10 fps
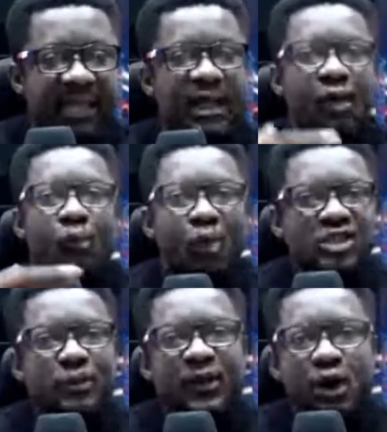Once you
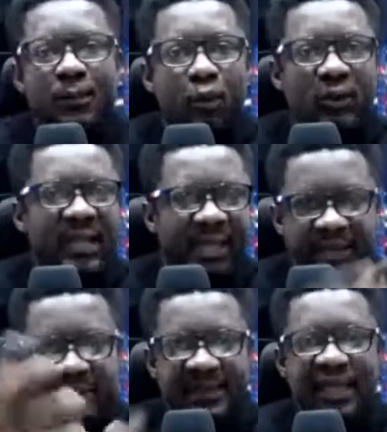become whole again,
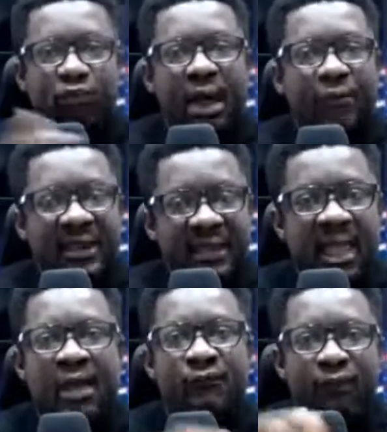then you are ready
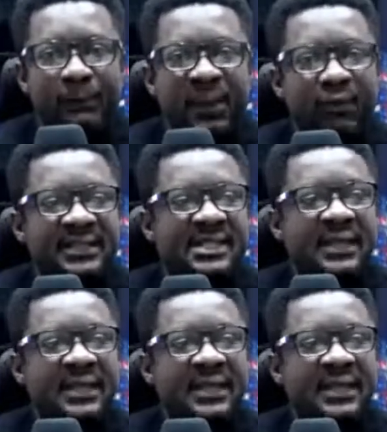for parenting.